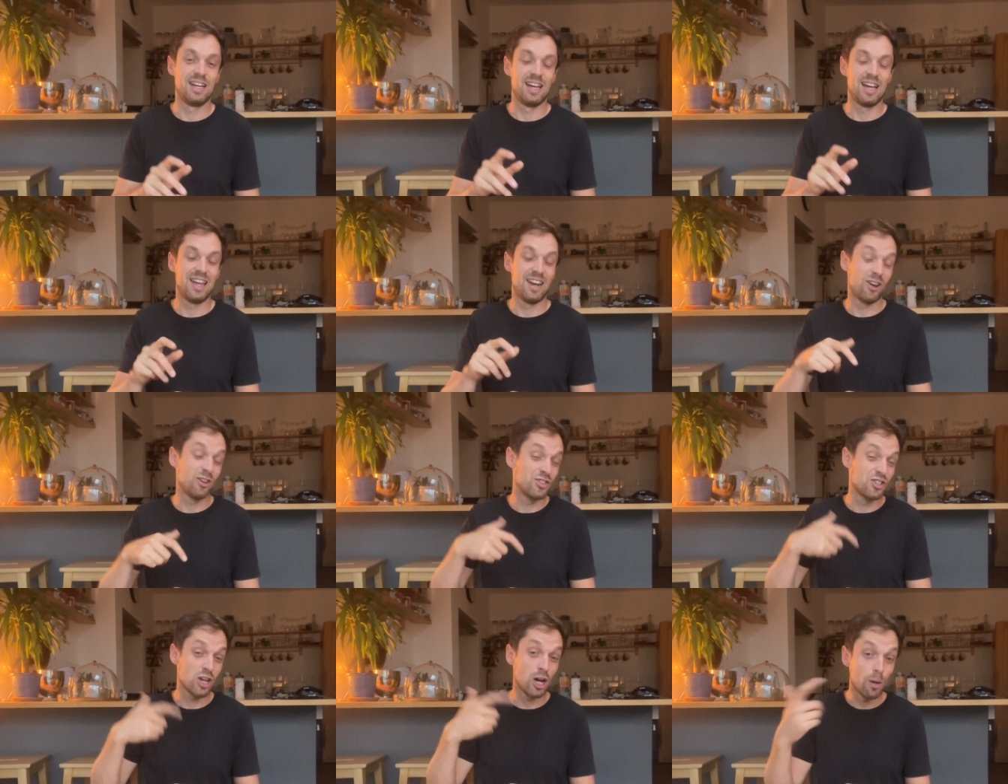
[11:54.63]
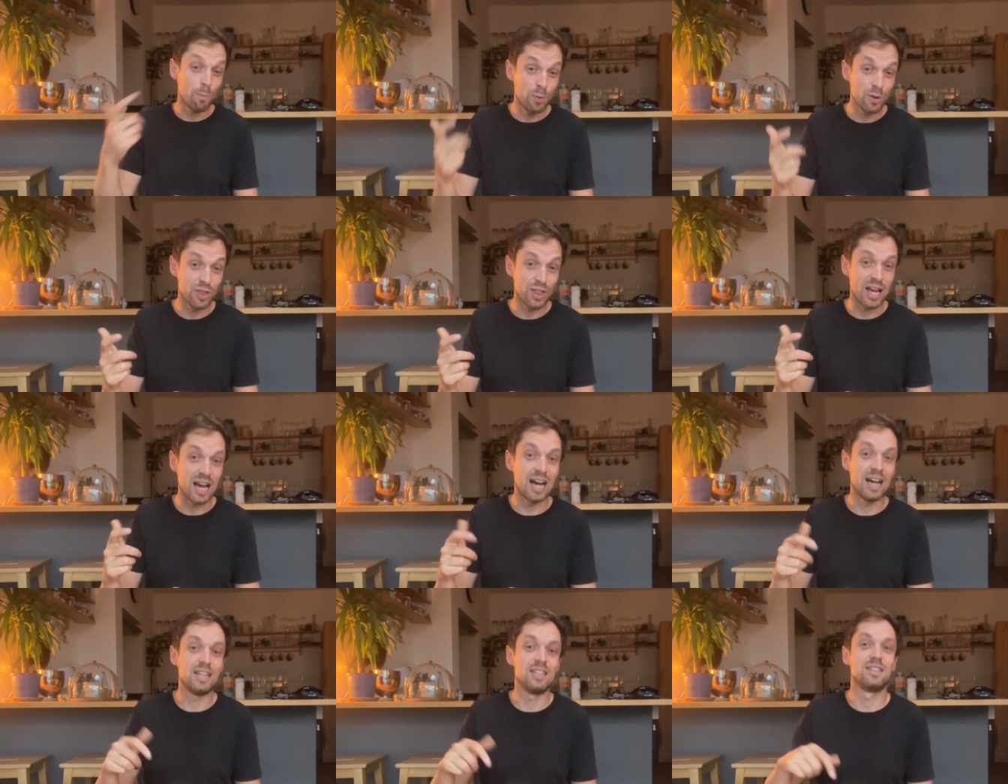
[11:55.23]
And on top of
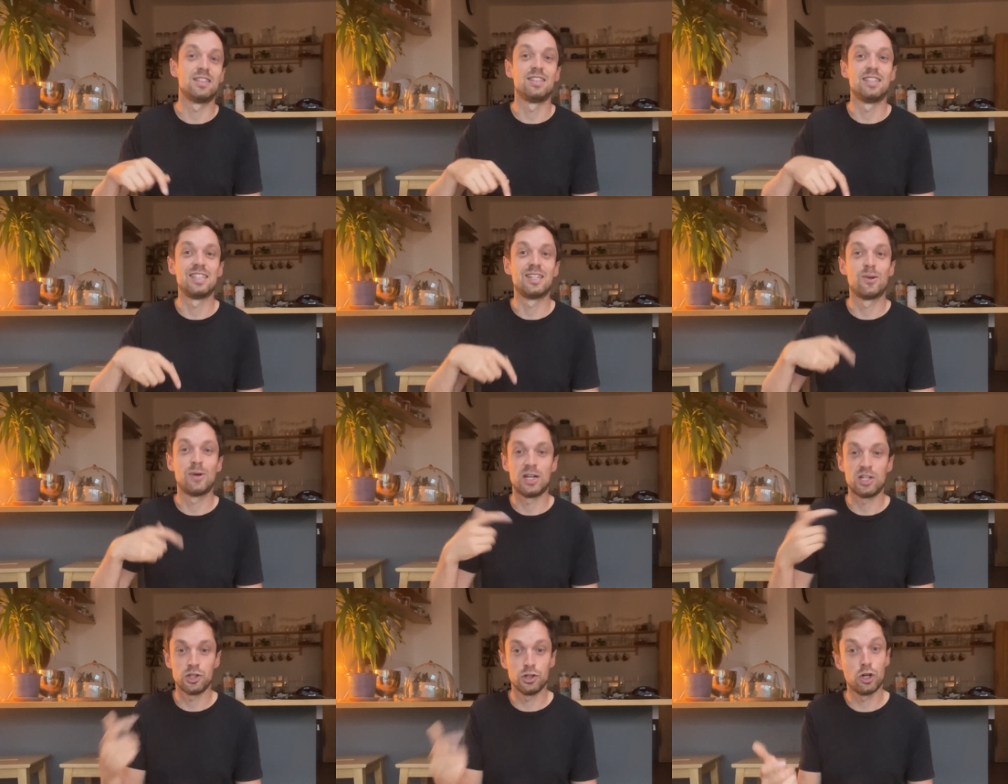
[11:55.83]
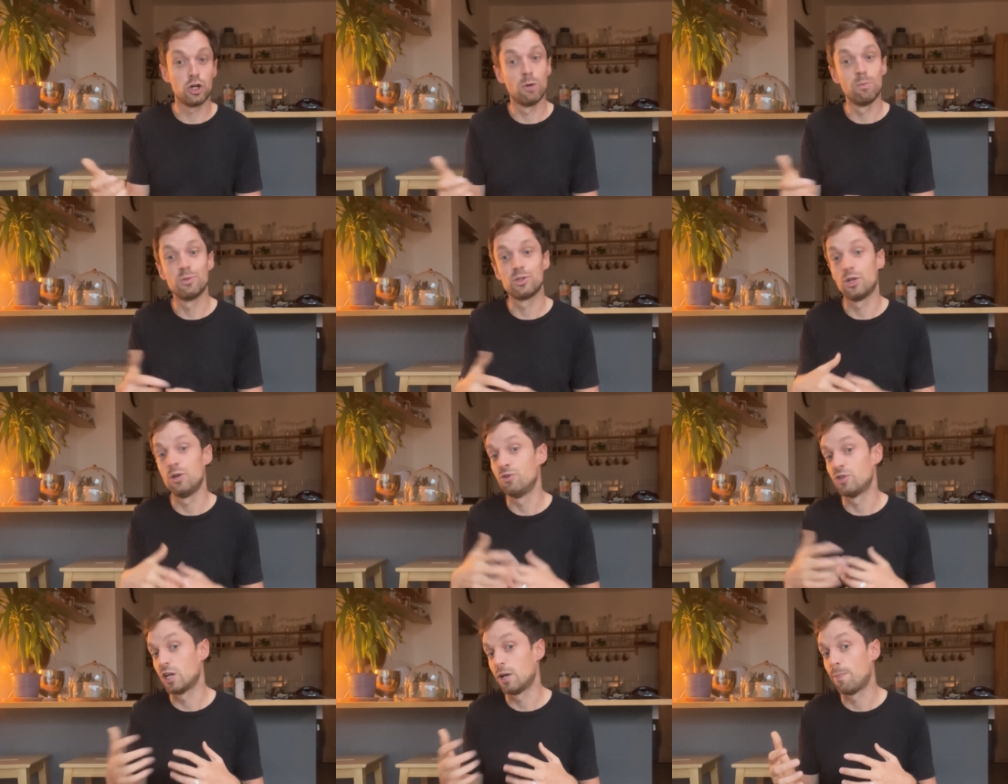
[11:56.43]
that, the question comes,
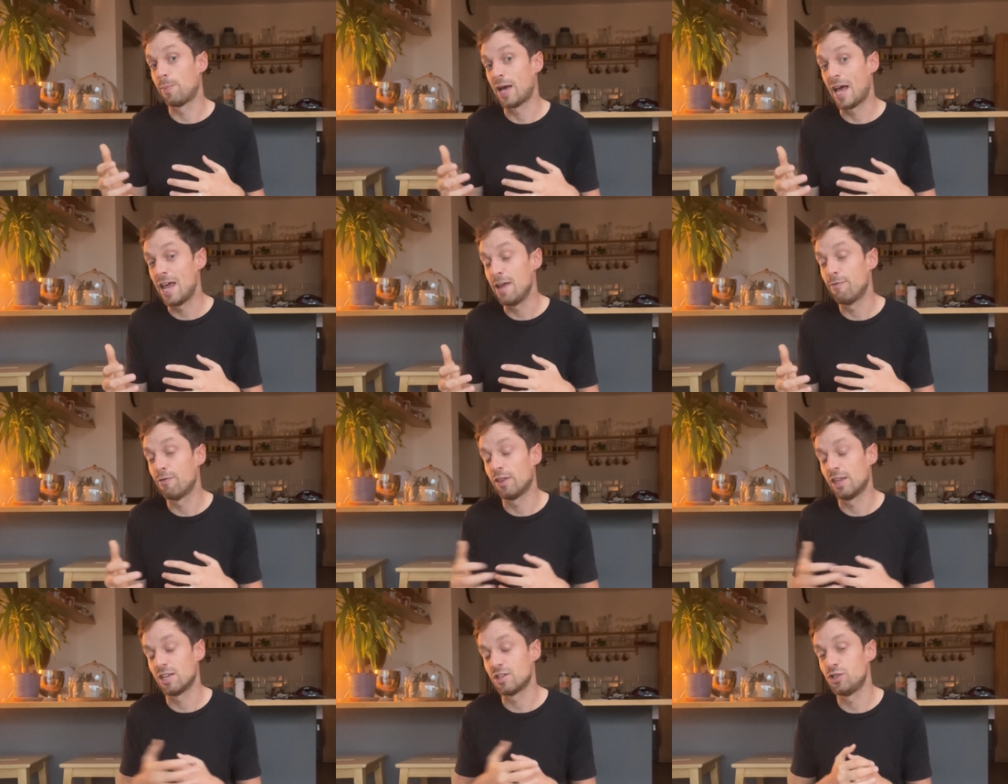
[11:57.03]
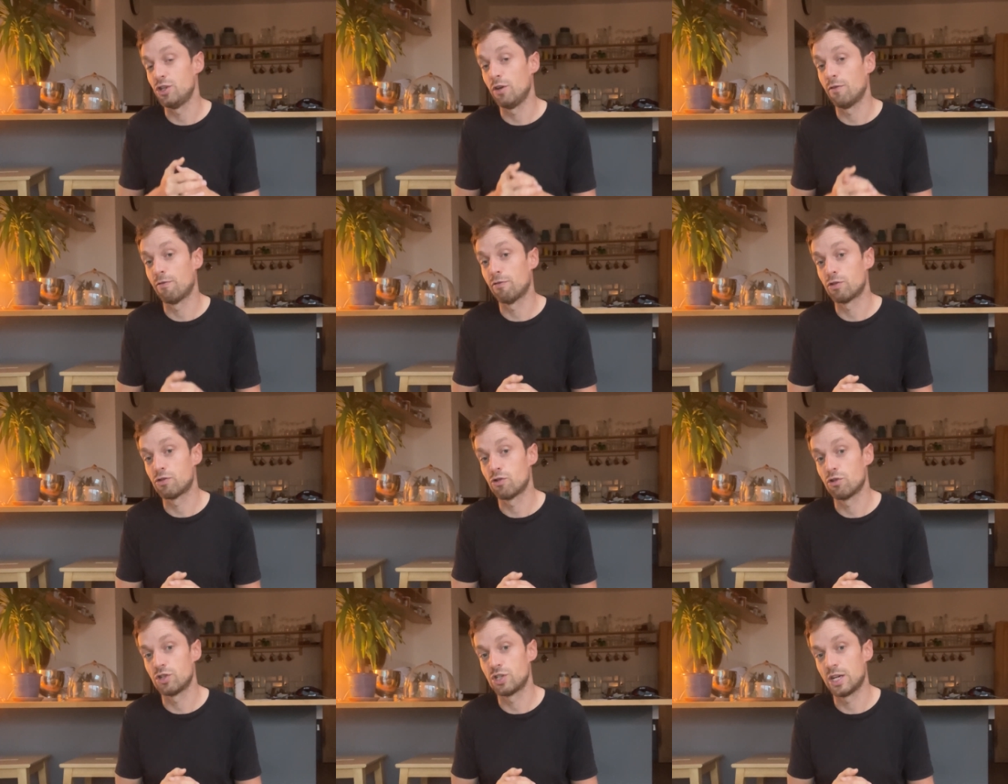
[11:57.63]
who's going to pay for this new
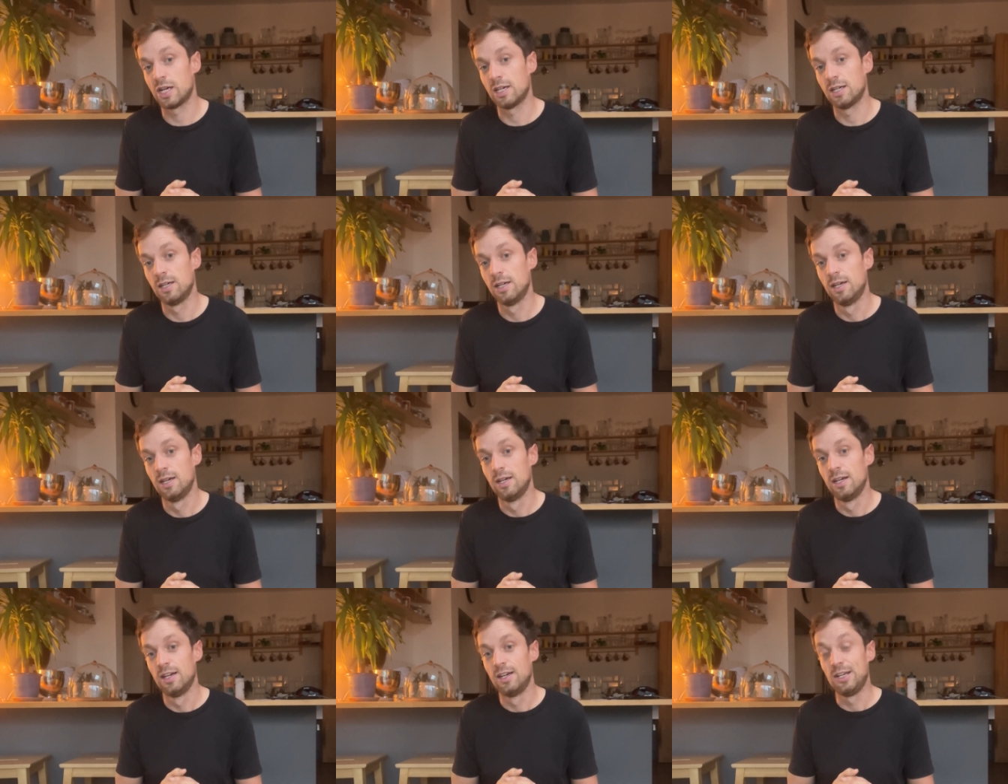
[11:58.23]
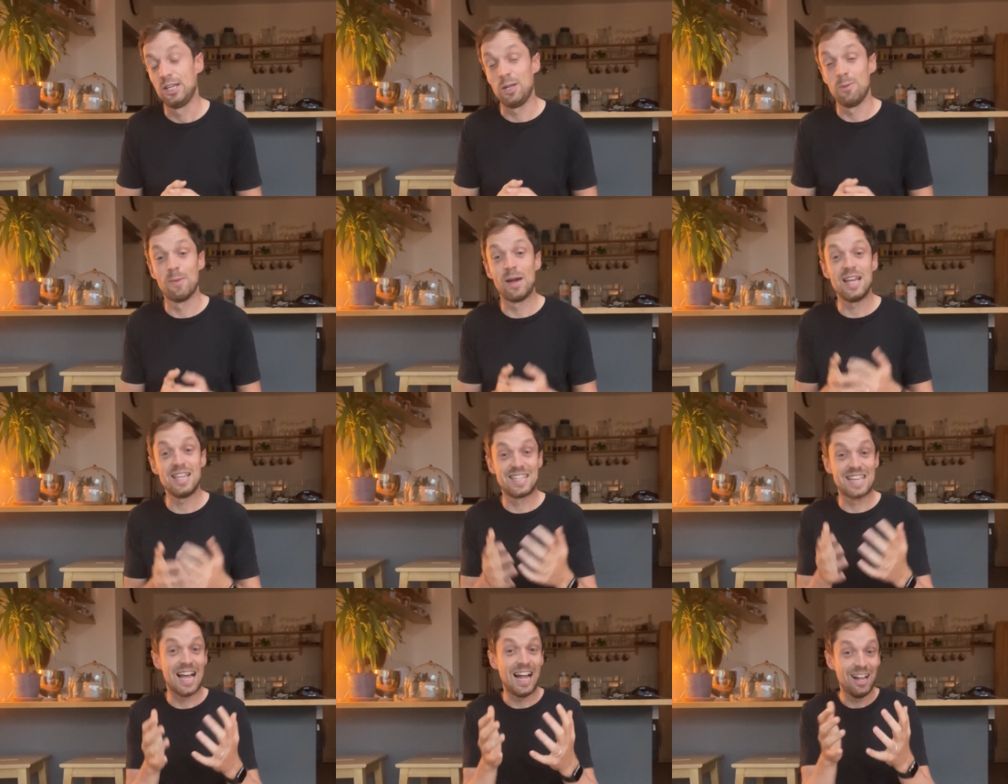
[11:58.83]
infrastructure? You
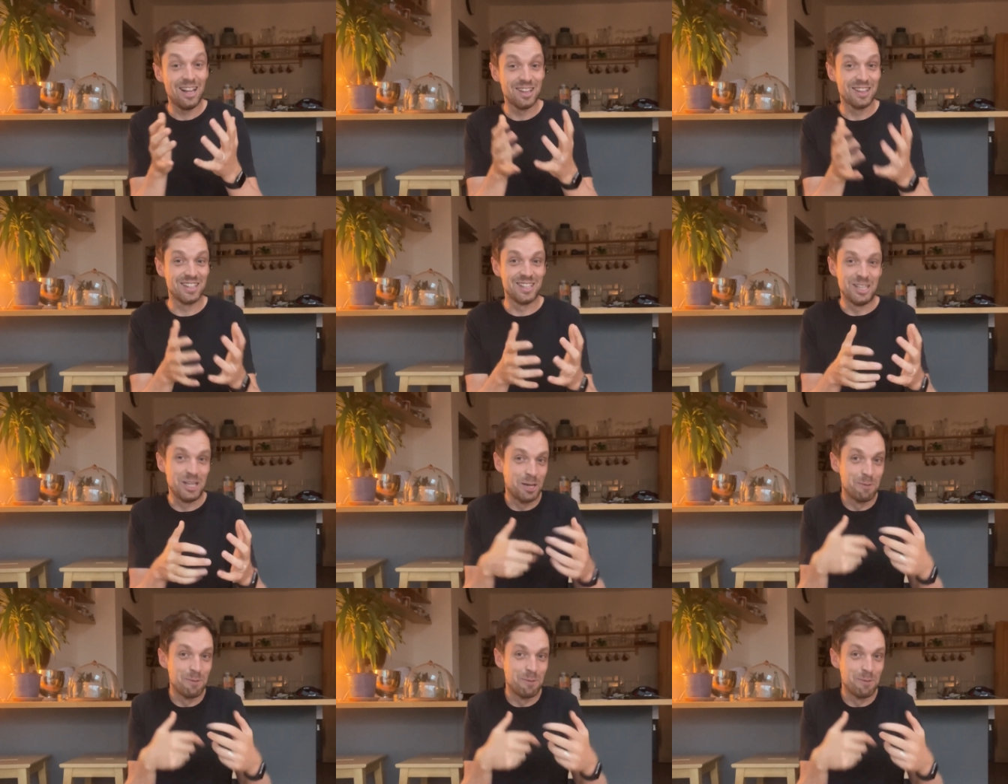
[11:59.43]
may tell, you